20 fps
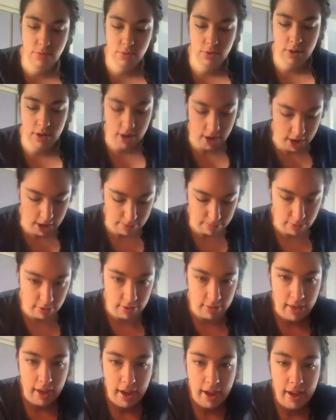We're gonna eyeball
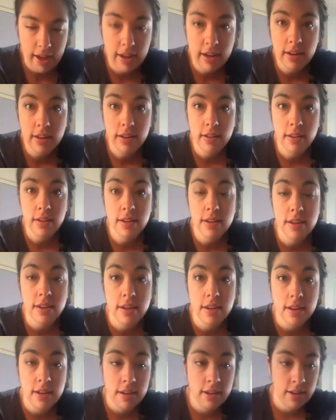
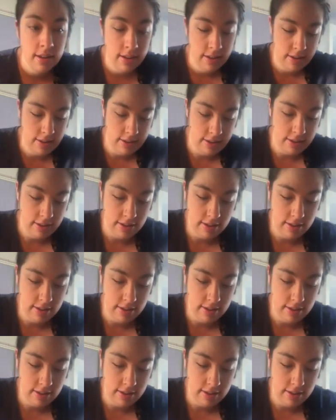that.